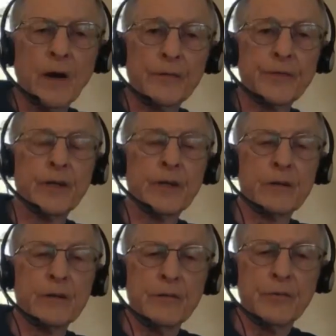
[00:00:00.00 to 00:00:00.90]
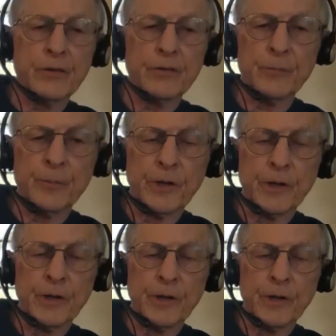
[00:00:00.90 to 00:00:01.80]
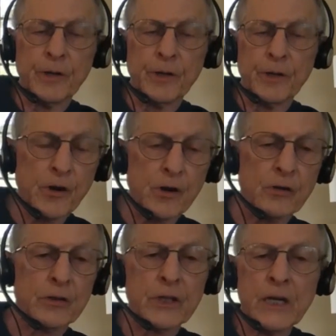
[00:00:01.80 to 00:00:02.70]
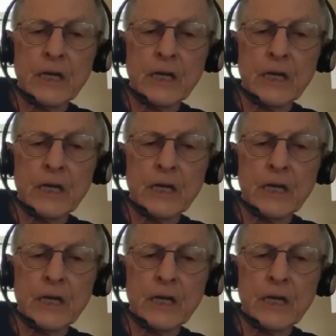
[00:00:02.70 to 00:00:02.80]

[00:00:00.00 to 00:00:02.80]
I think even to be clear from the start,